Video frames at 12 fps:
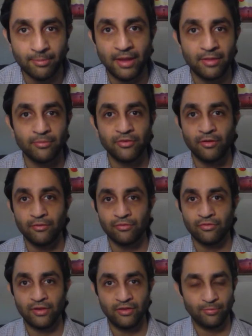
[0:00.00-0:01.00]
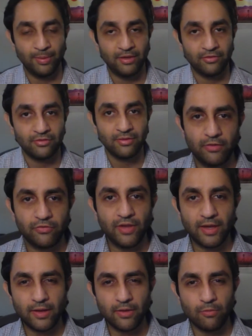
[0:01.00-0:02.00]
themselves in space.
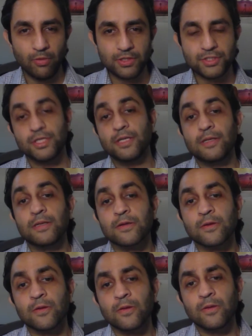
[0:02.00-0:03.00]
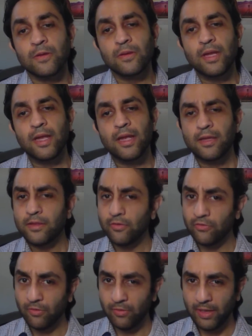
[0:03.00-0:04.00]
Second question, and
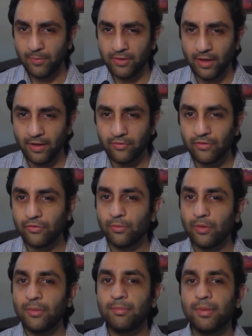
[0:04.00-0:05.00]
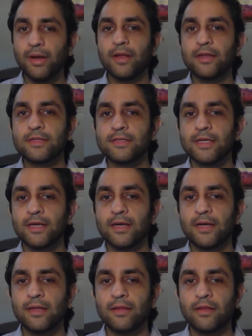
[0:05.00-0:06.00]
there's no name attached to this one, but
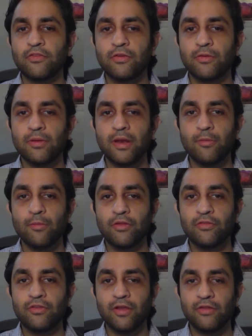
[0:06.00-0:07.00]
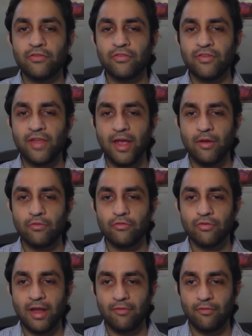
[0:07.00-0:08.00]
let's do it anyways. Does sound
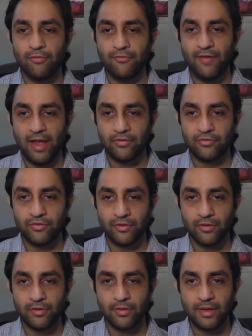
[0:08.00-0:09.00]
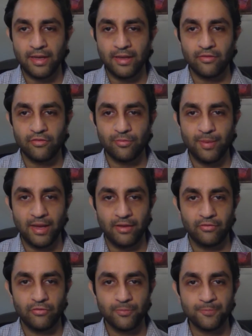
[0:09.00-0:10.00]
travel faster in
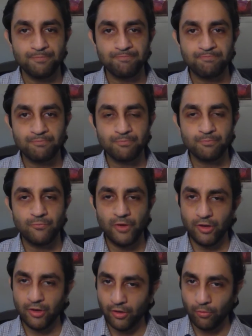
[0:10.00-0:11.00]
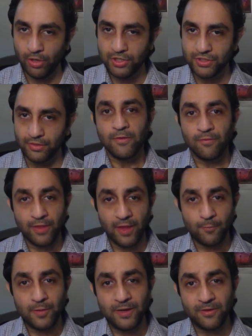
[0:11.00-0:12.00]
space? Very good question. For
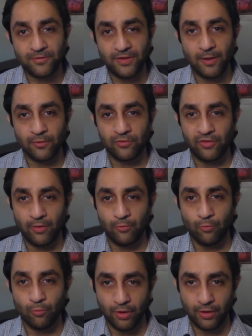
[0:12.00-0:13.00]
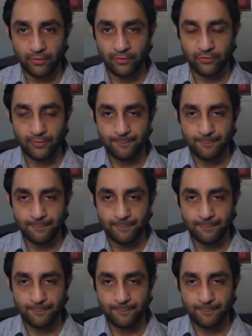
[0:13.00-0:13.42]
that, we need to see how sound works.